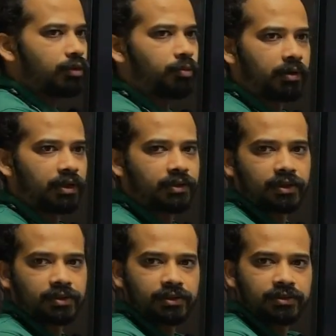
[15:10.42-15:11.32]
potential
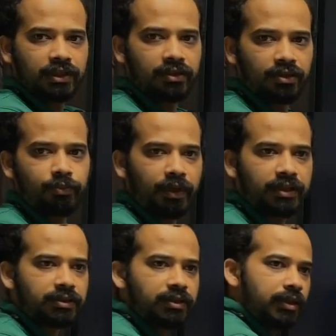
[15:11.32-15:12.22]
energy. Center of
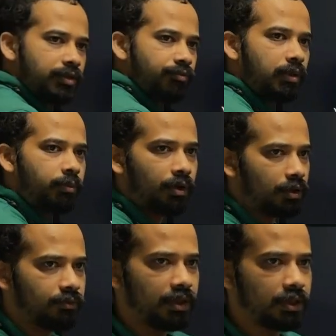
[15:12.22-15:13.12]
mass will be
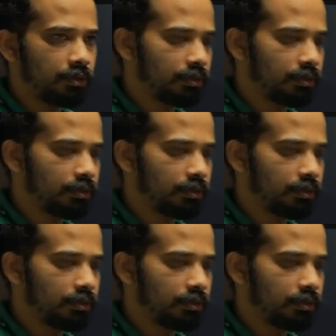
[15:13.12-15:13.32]
on V equal